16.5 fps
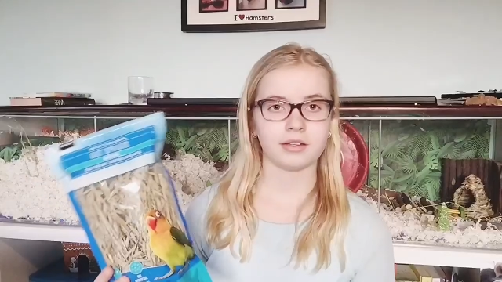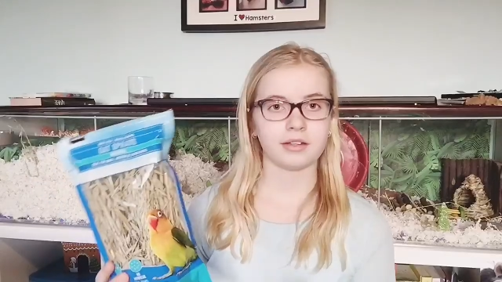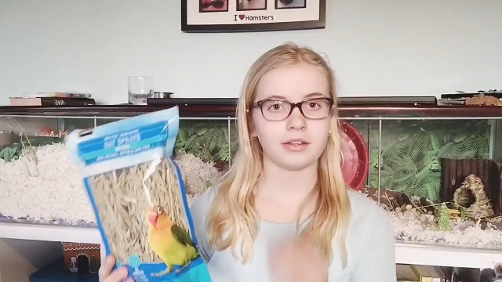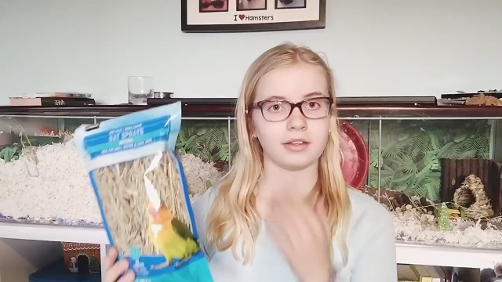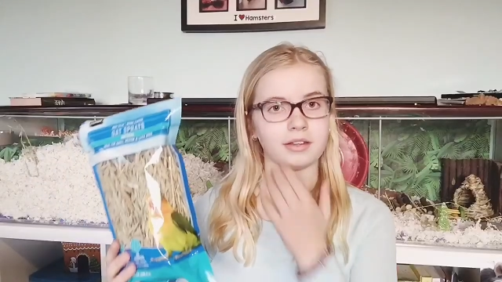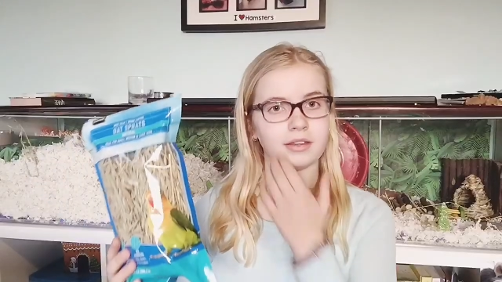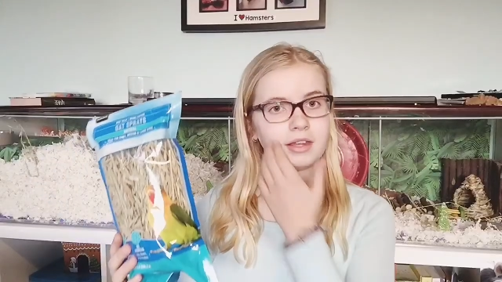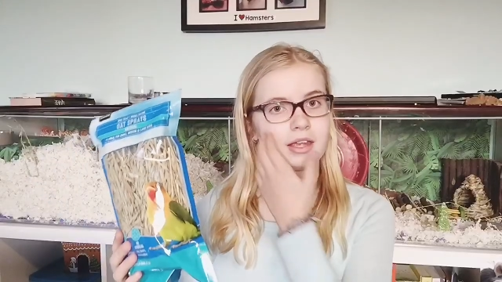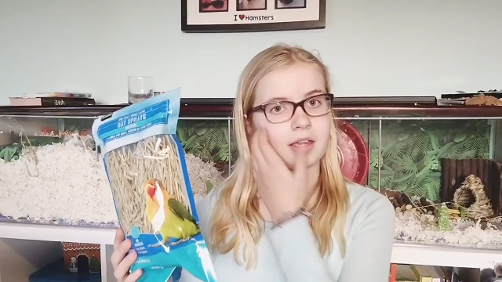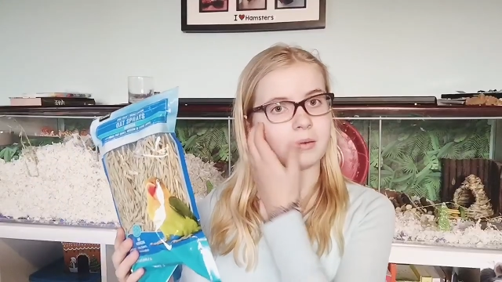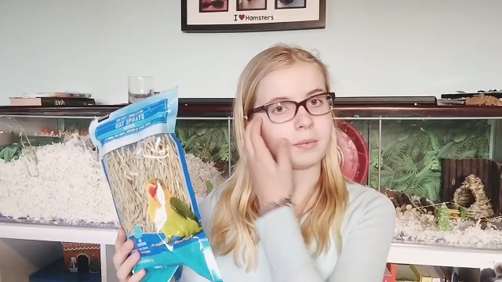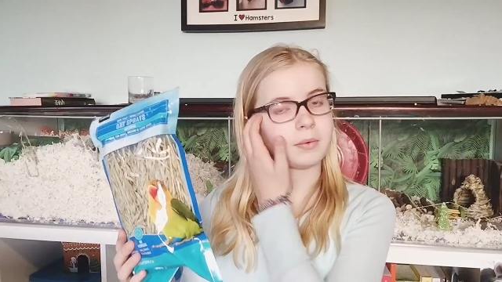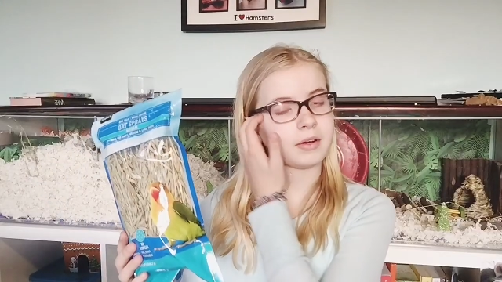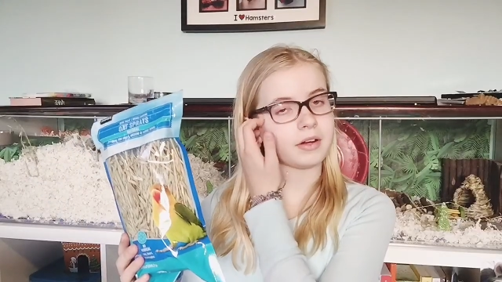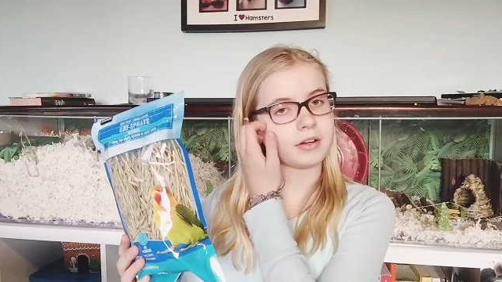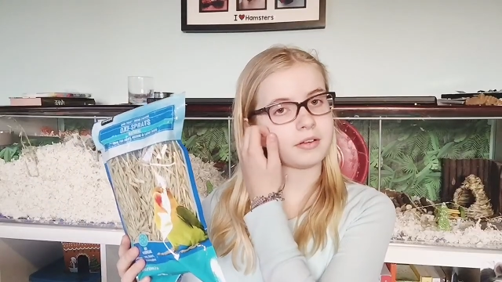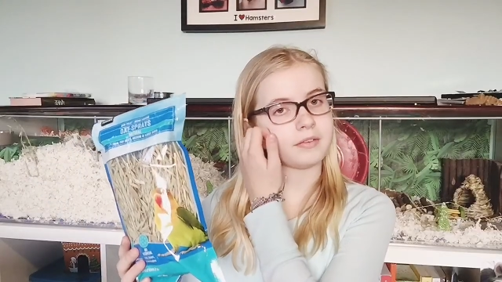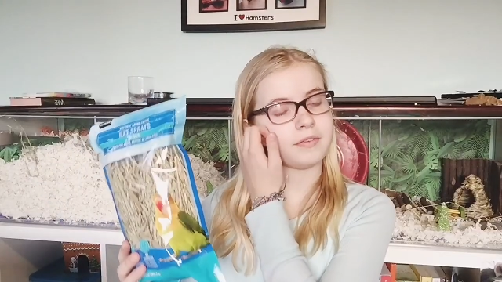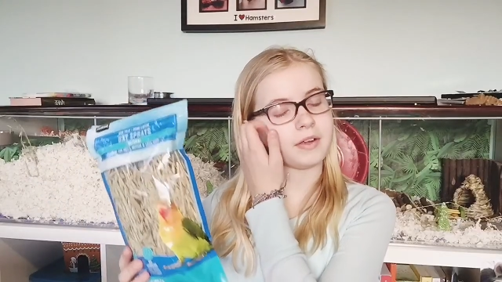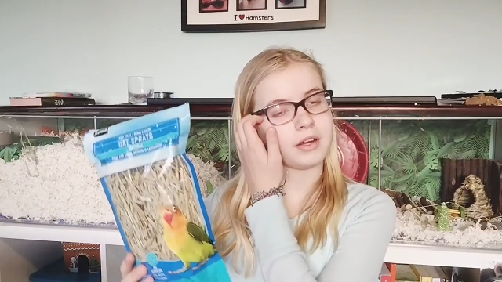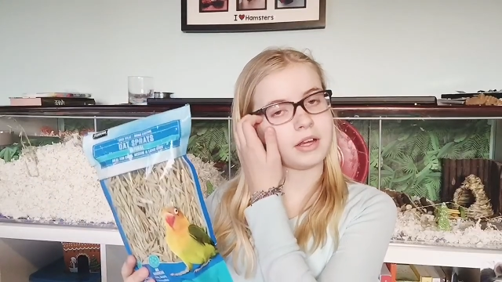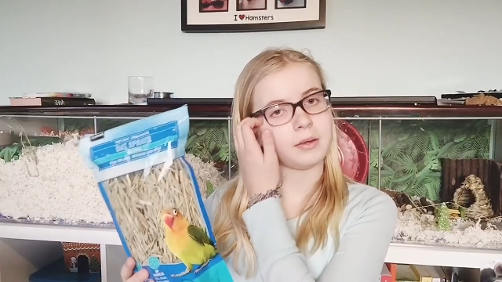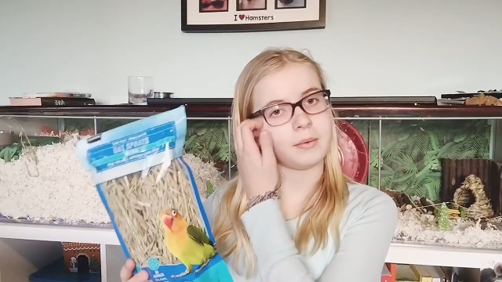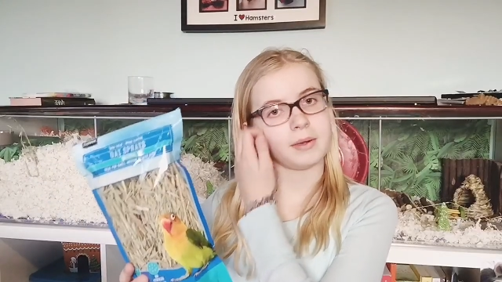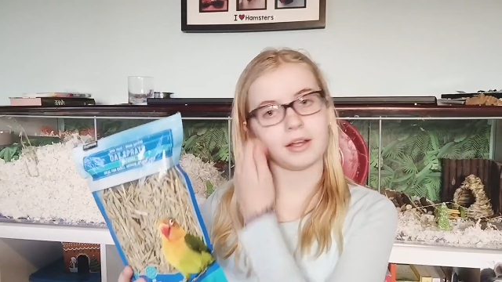they work
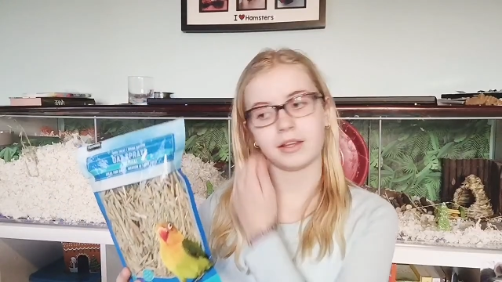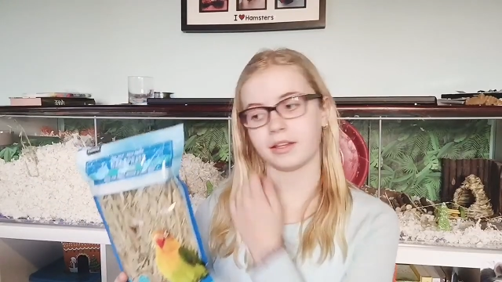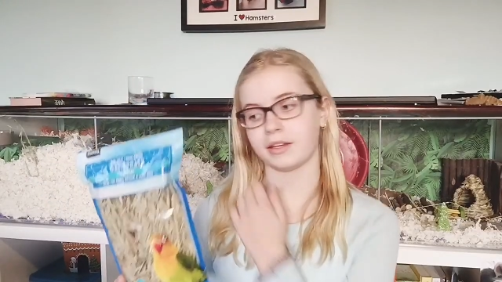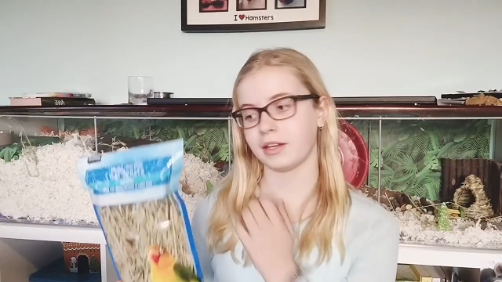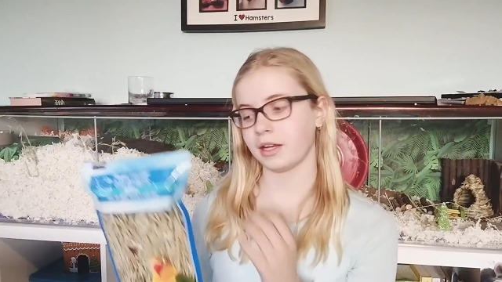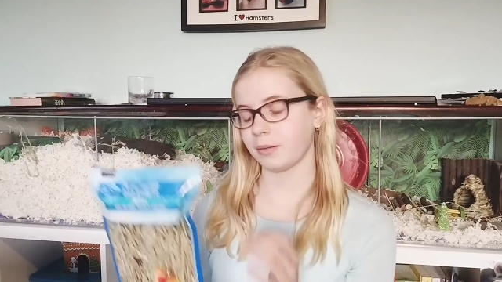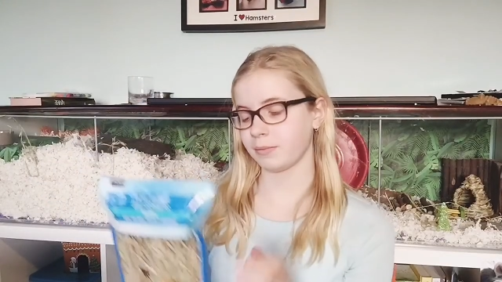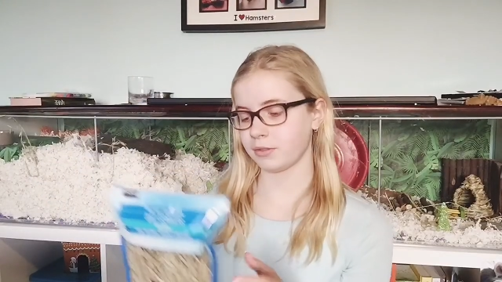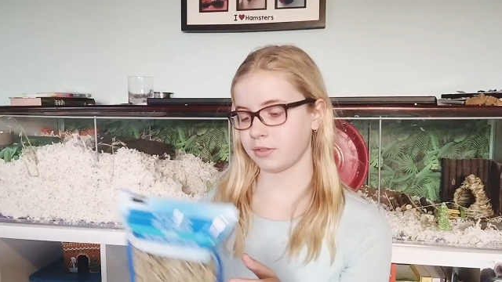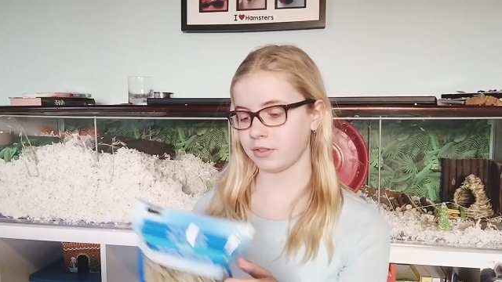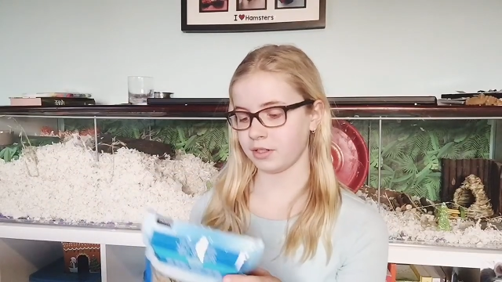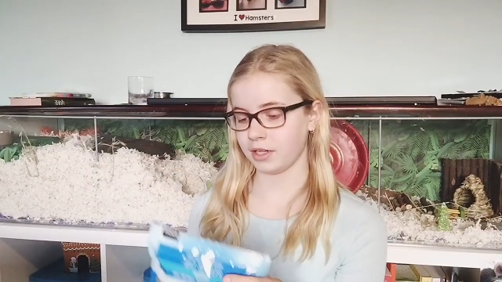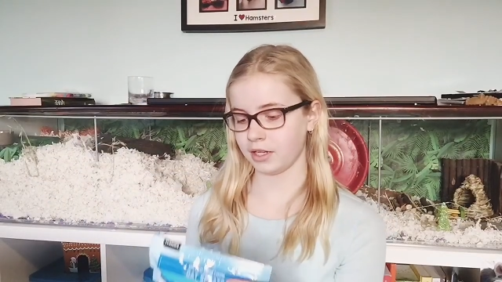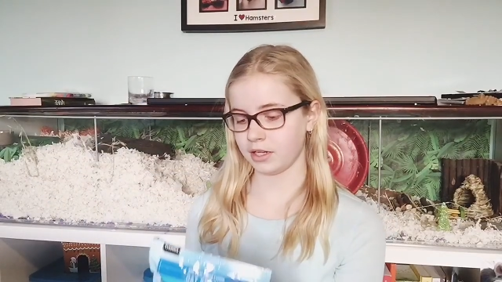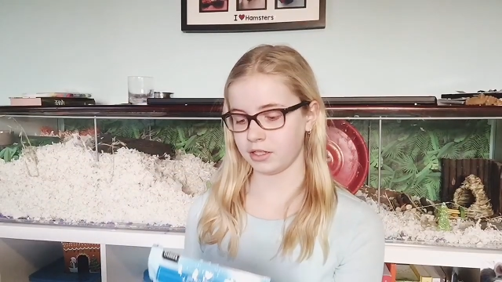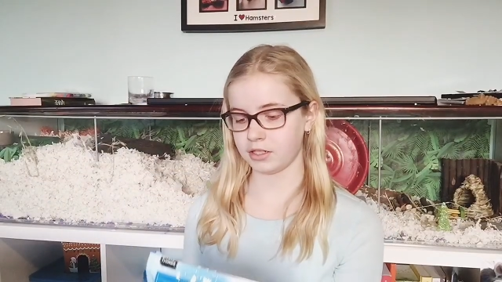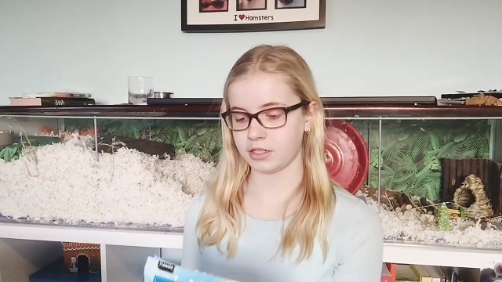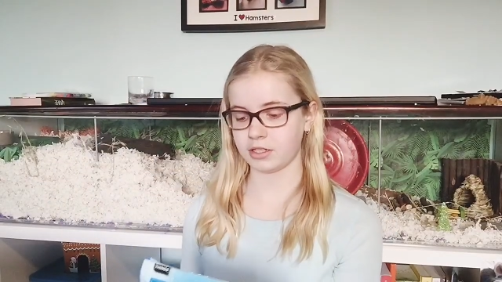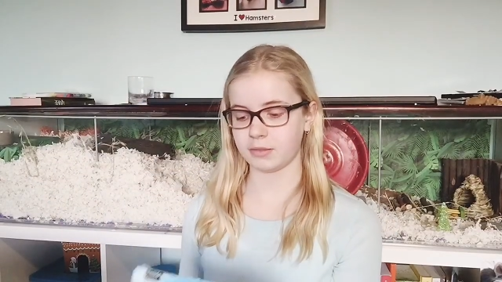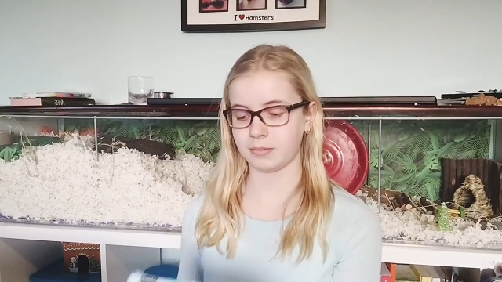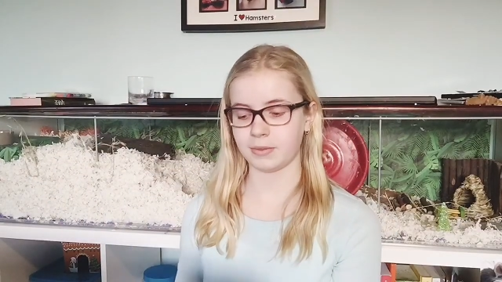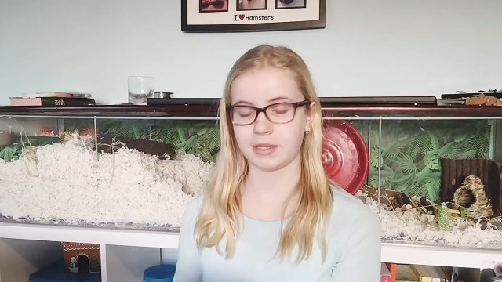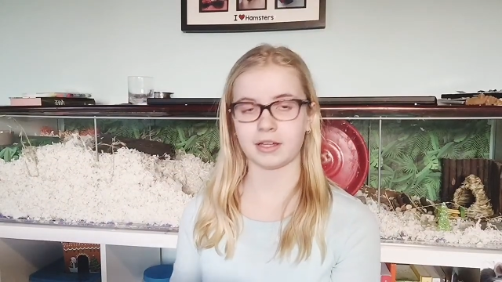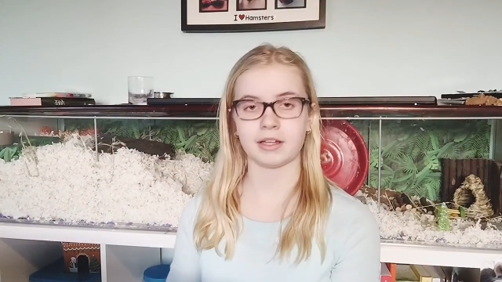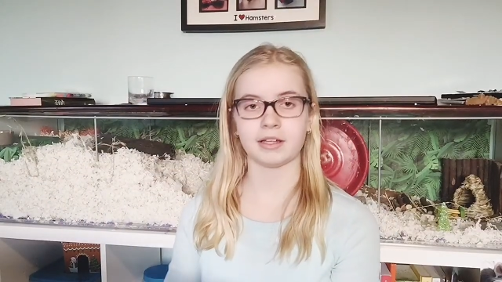very well in hamster cages
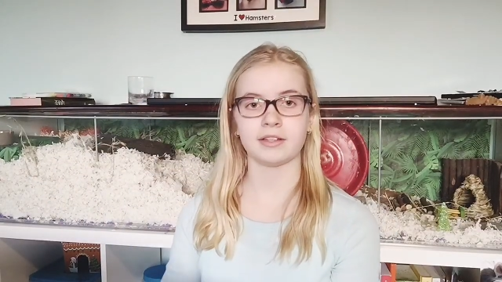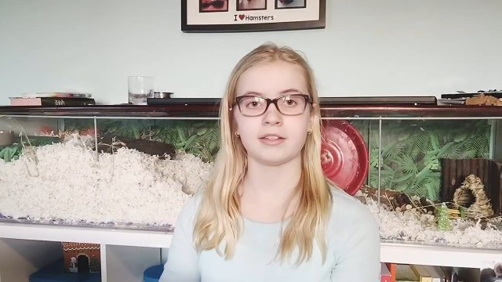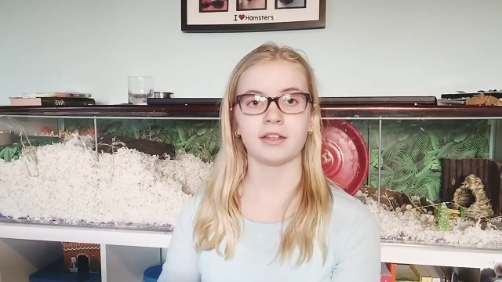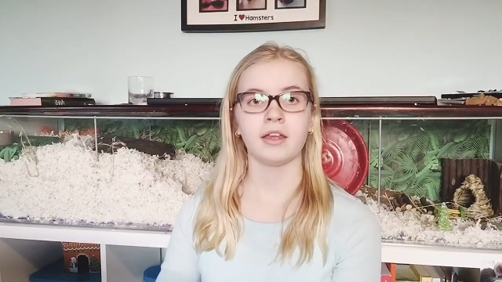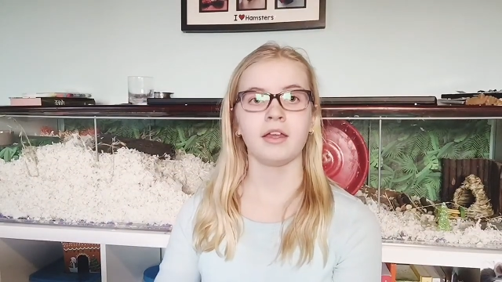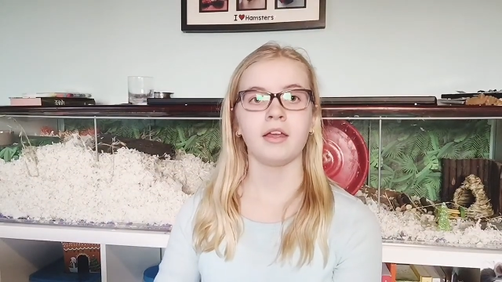because